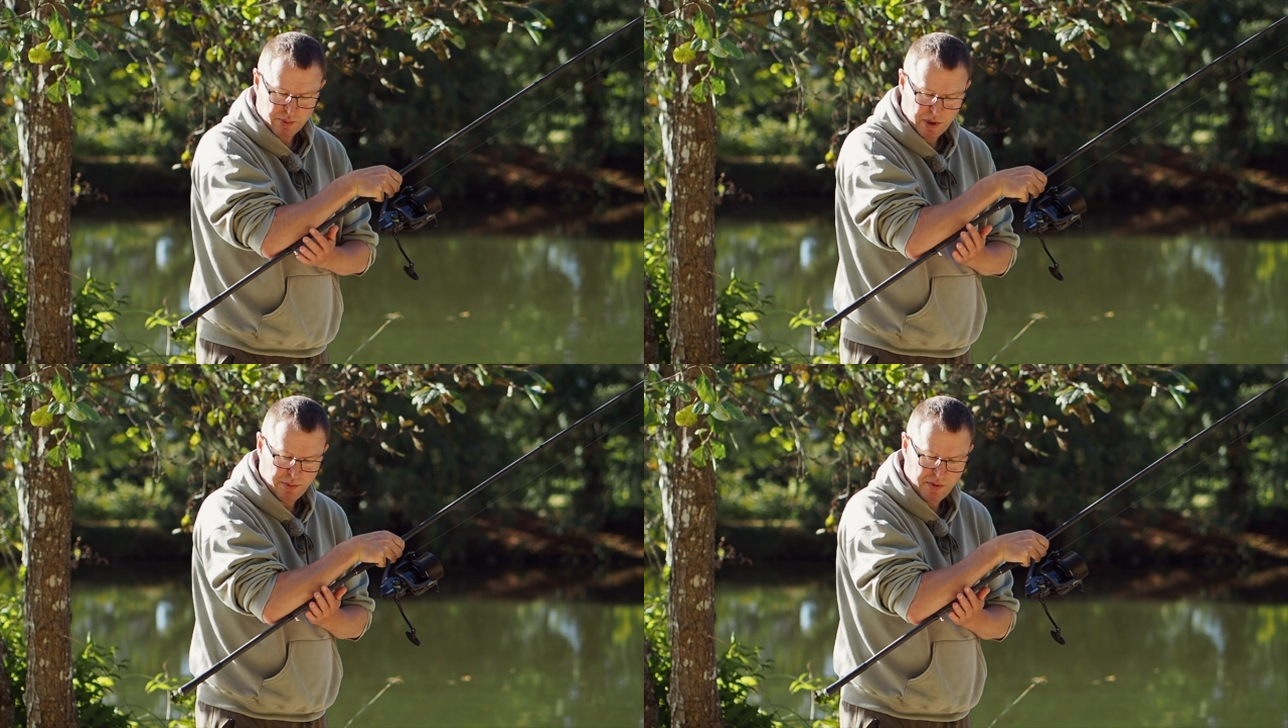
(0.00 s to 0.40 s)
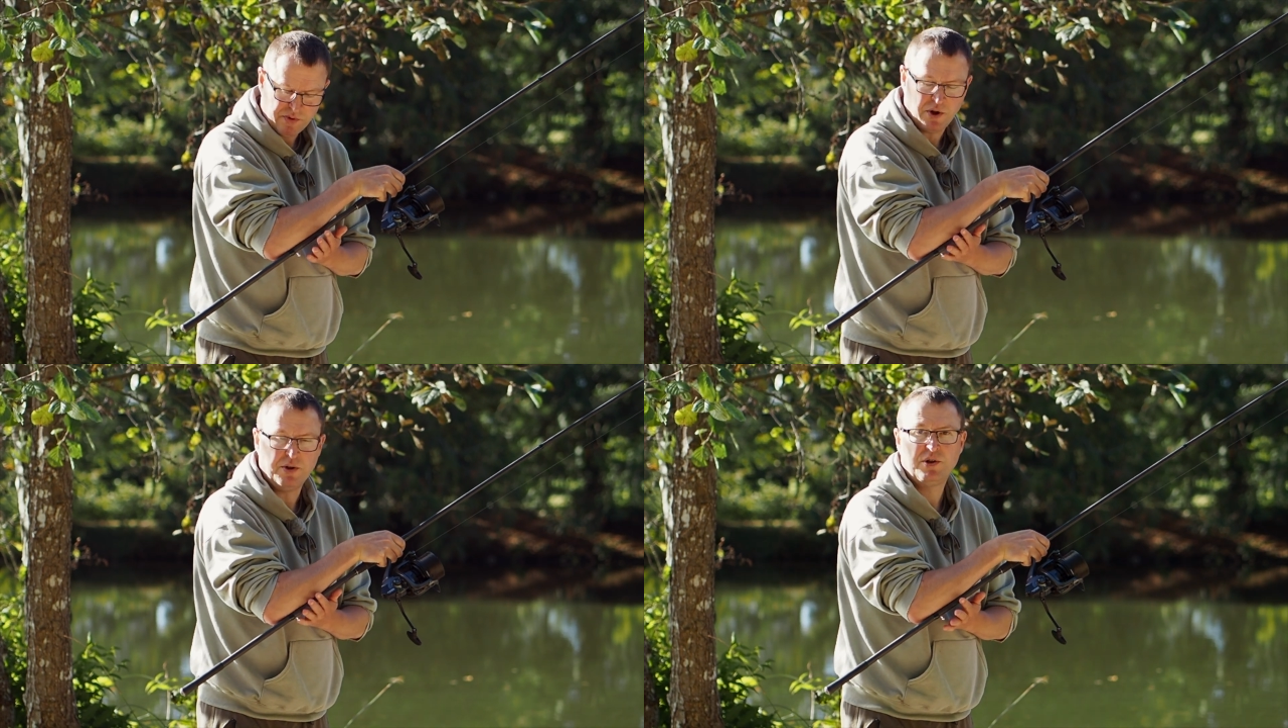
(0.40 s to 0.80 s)
where we've
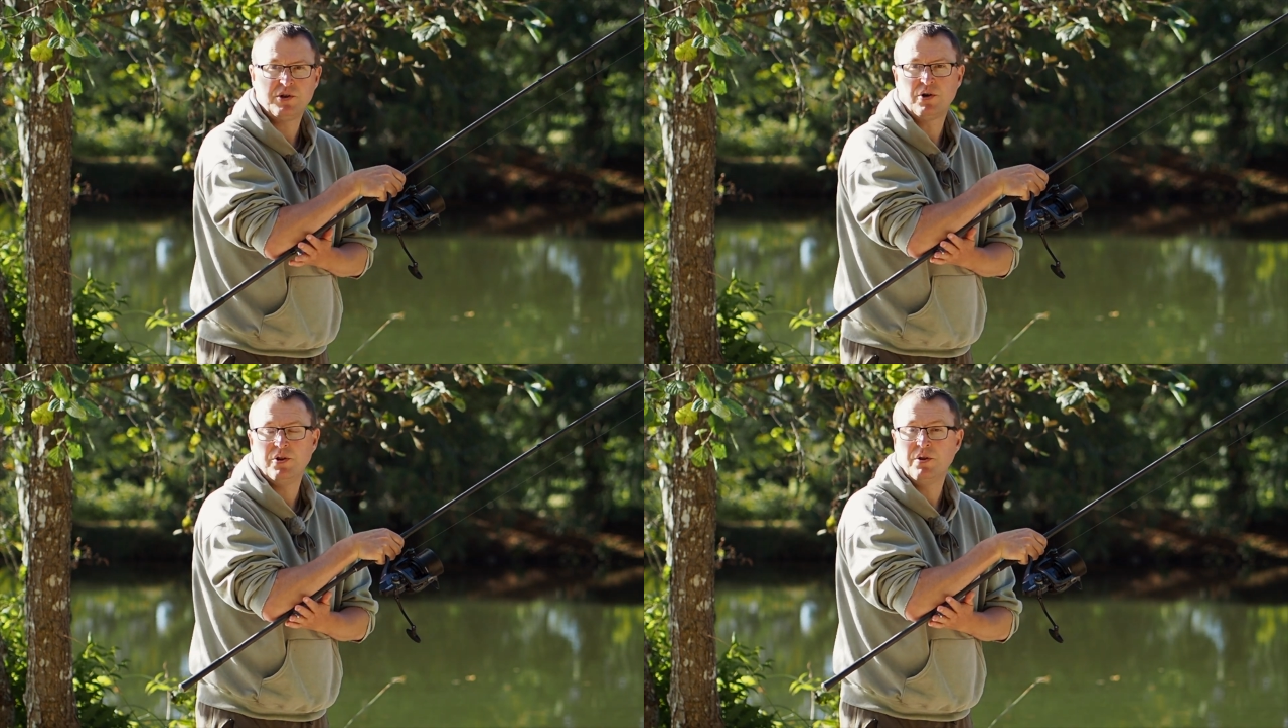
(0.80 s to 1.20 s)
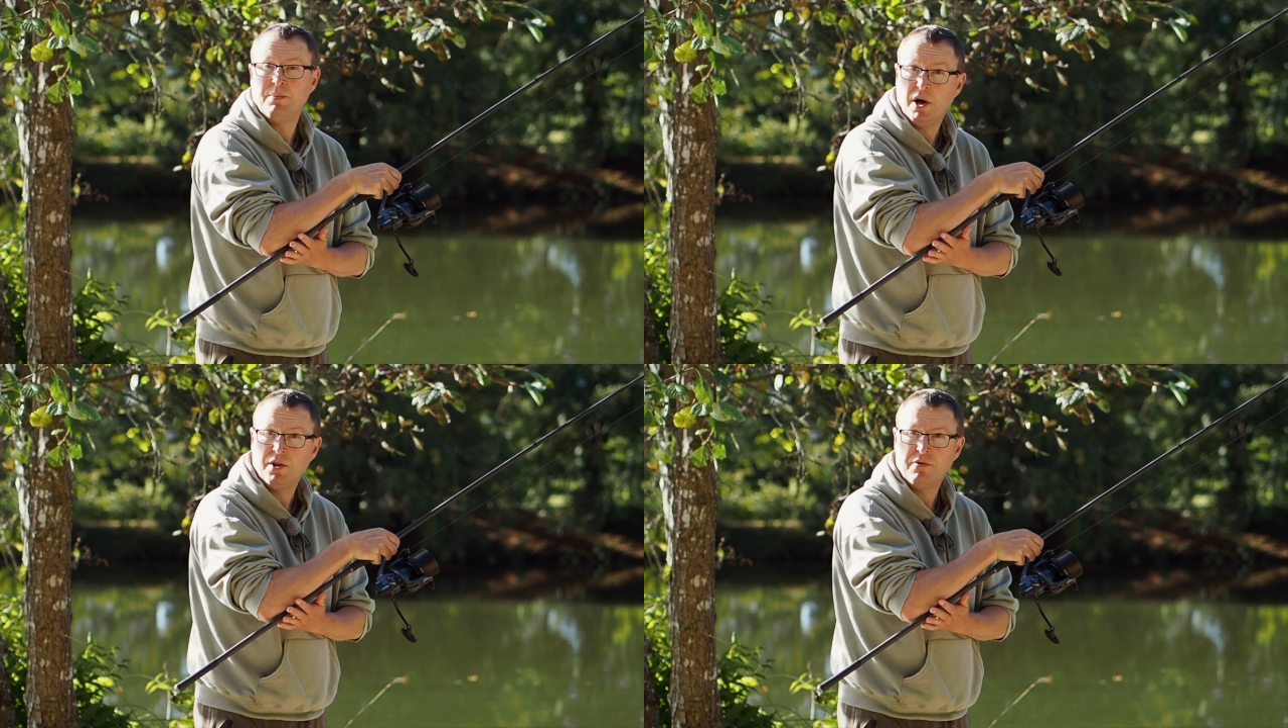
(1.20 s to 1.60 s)
just got the
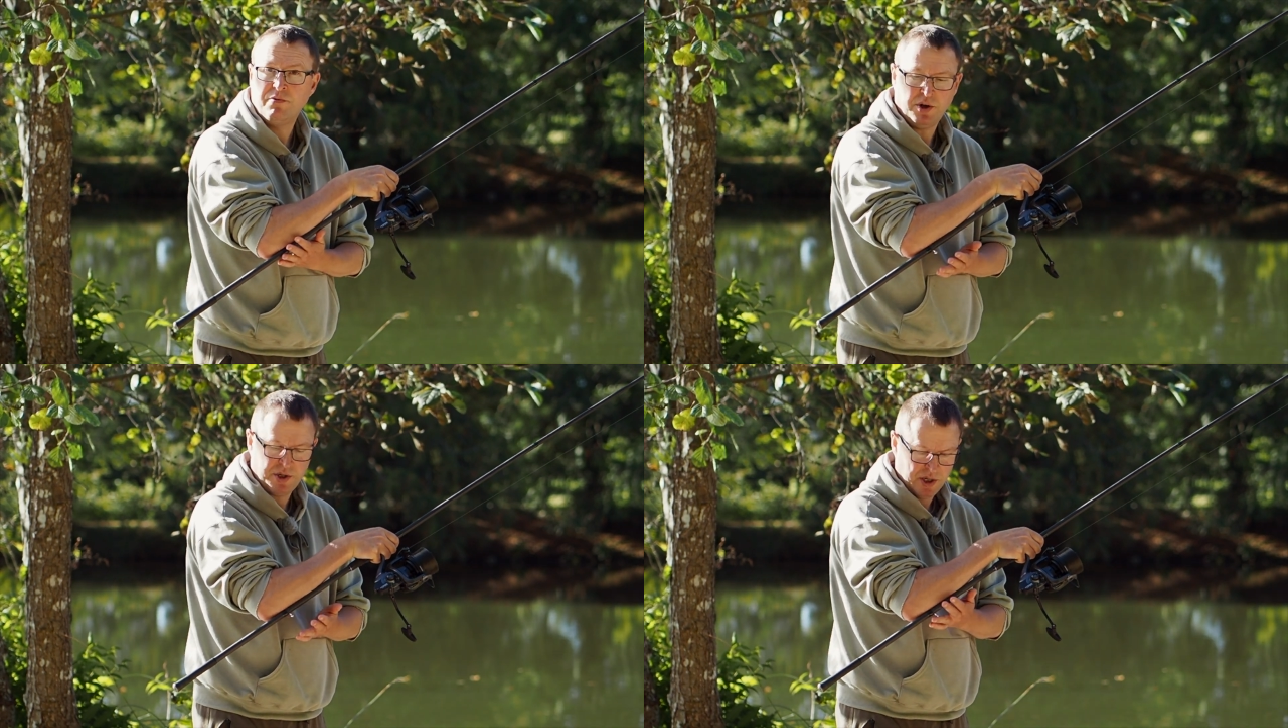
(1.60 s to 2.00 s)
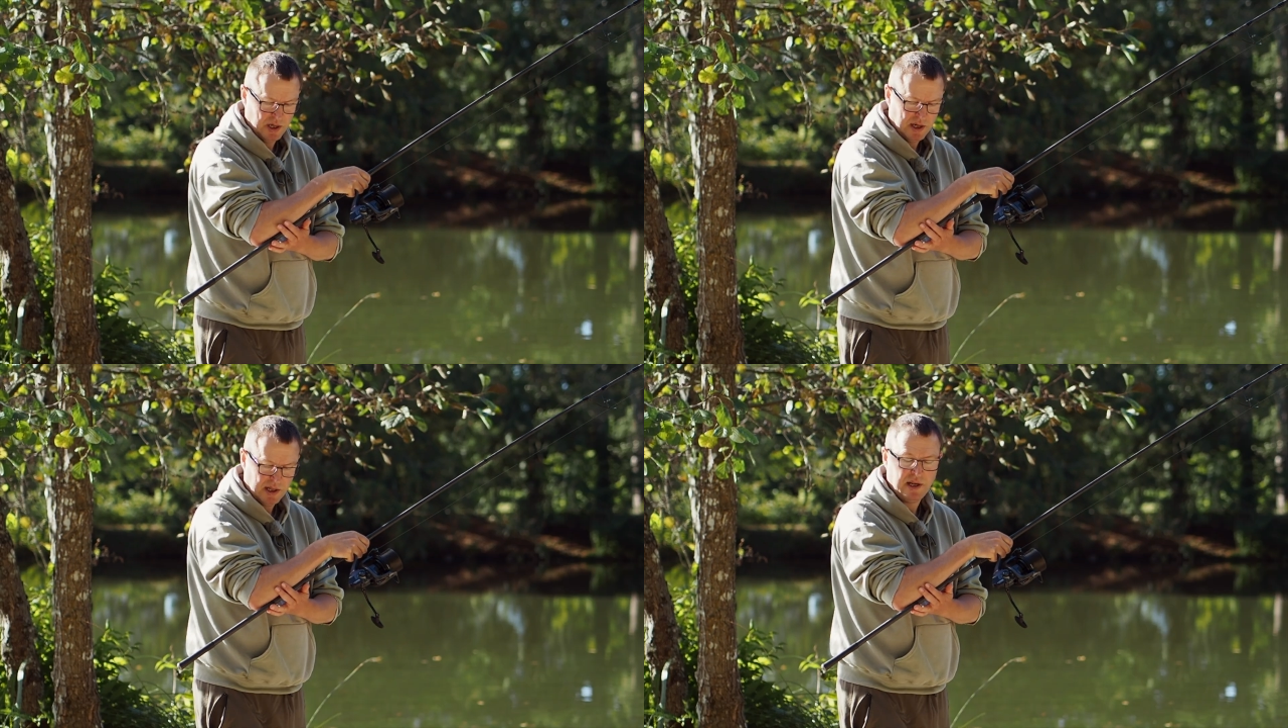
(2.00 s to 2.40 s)
butt of the rod
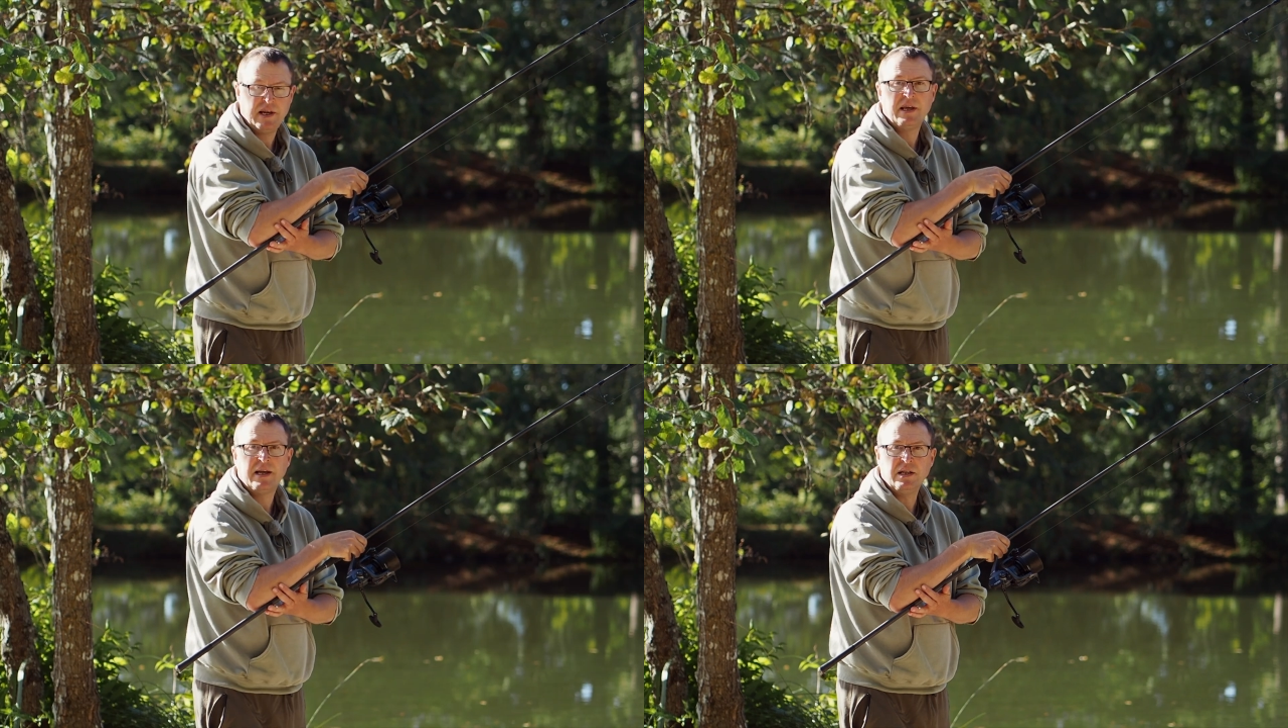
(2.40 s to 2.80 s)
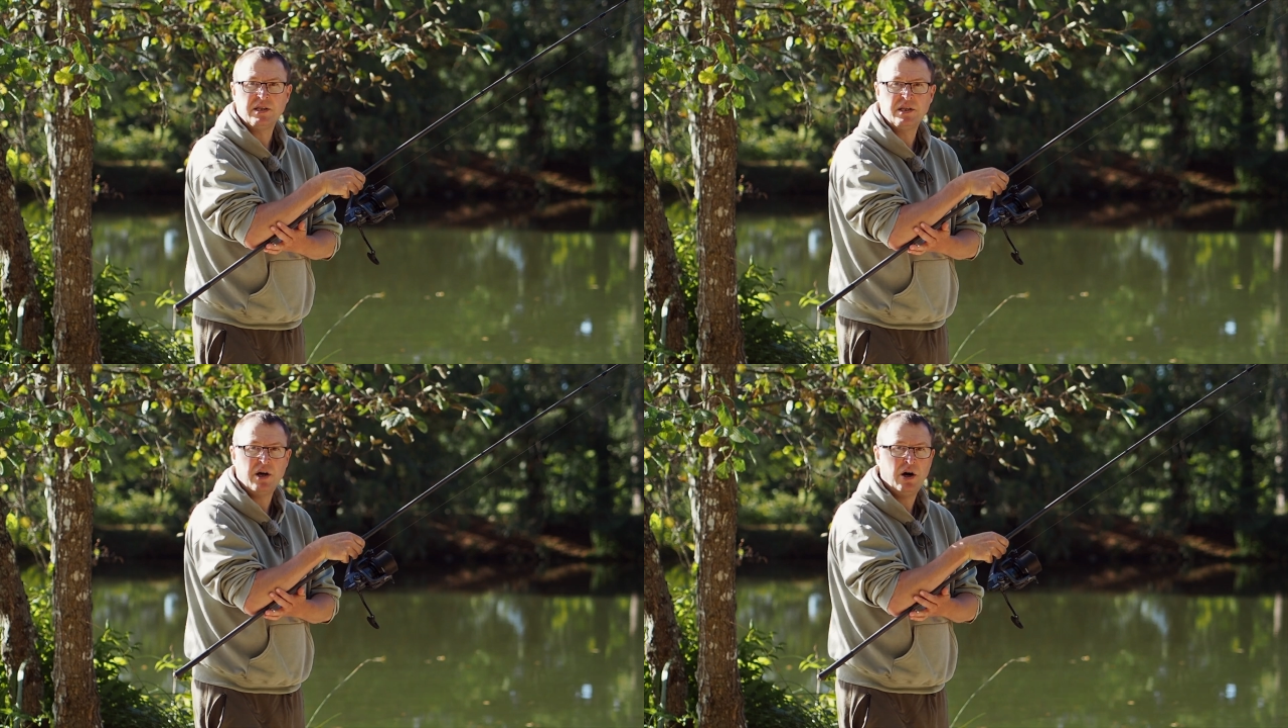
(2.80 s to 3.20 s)
leaning
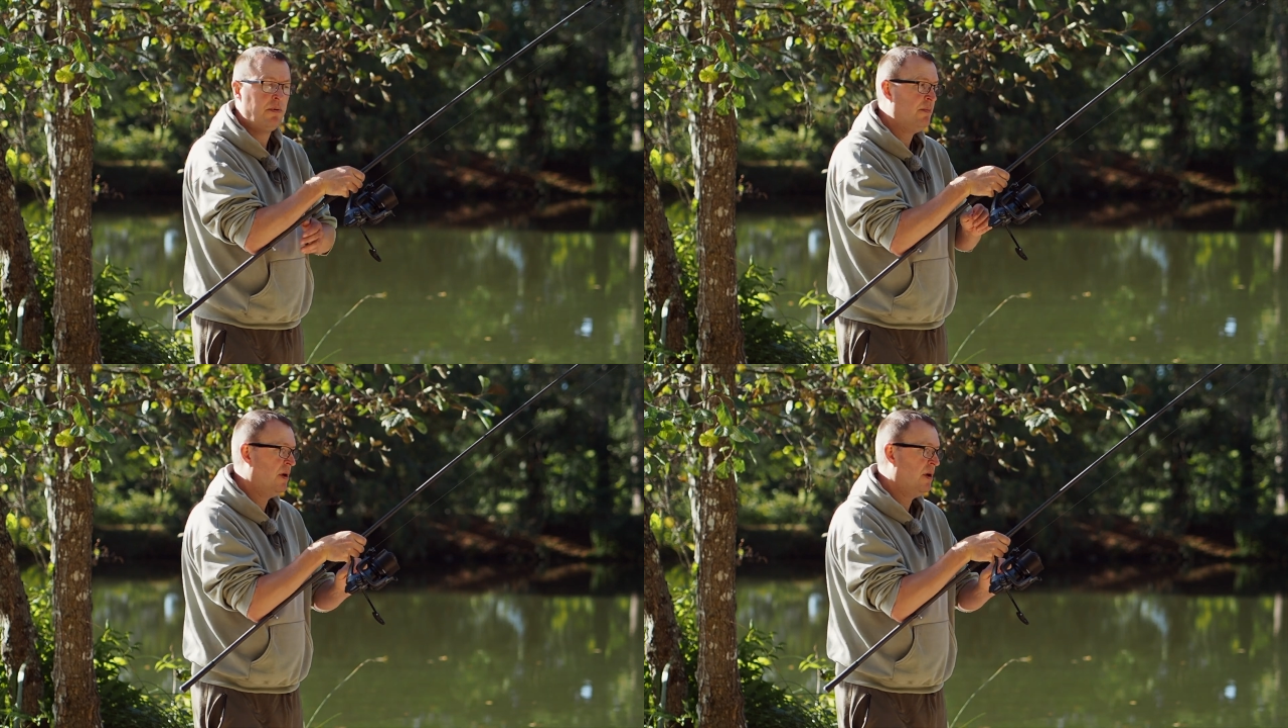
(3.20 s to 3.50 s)
against the arm,